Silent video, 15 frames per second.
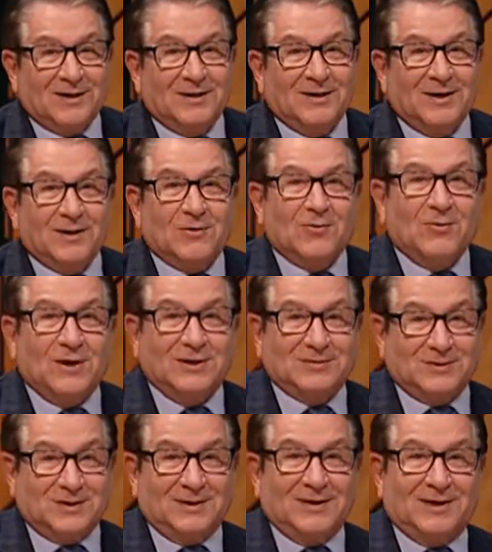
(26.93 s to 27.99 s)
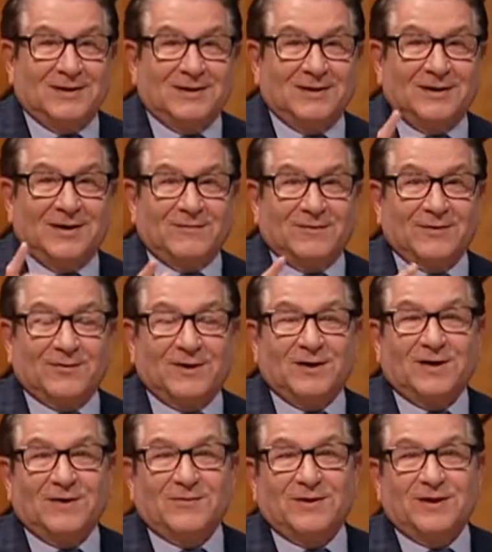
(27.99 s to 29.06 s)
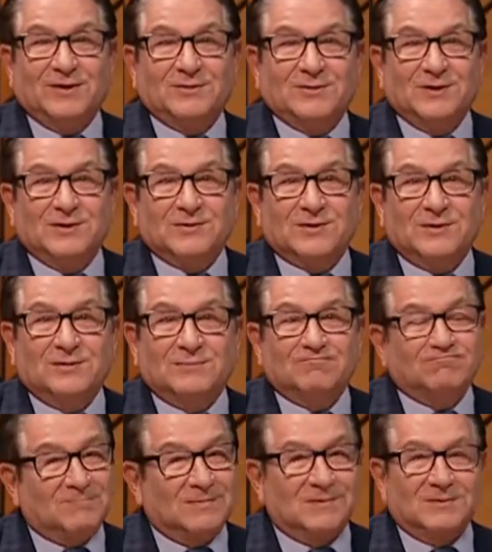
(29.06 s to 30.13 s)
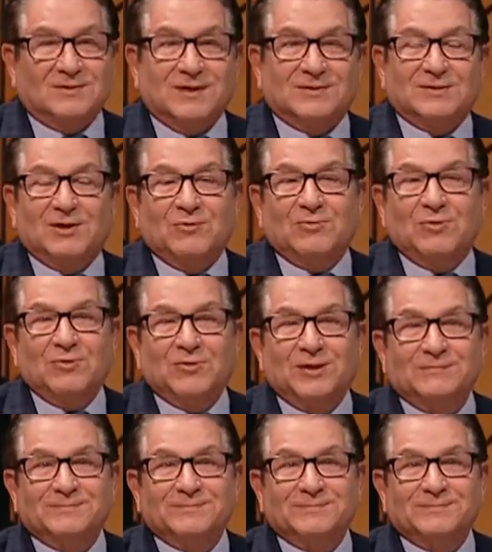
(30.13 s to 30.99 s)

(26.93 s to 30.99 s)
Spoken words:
and Kwanzaa, have a great holiday season. Let's get to it.